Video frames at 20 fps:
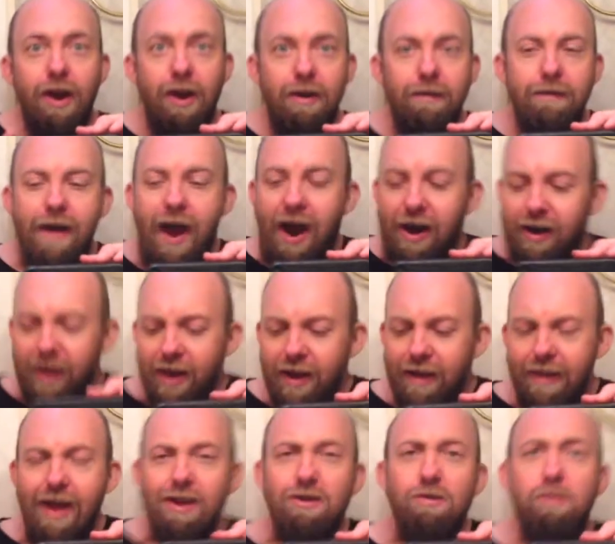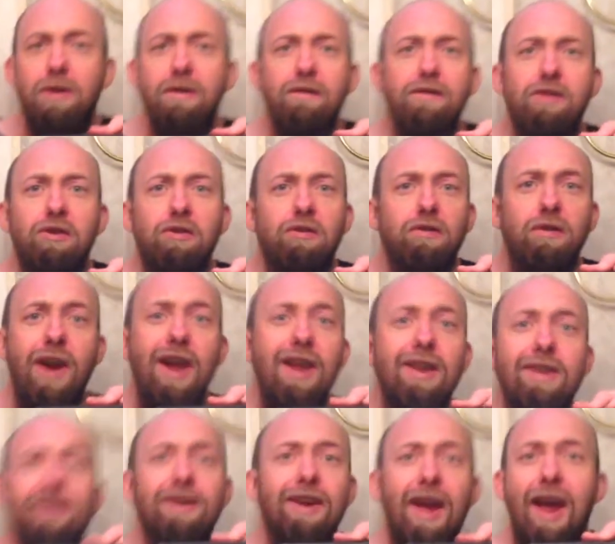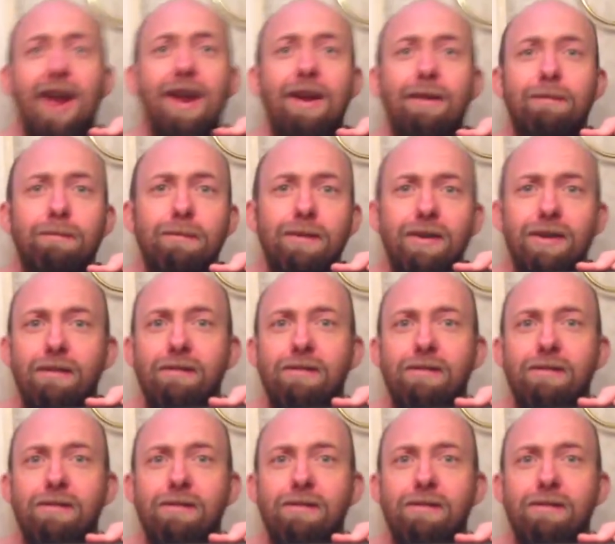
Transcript: In fact, that's one of the great games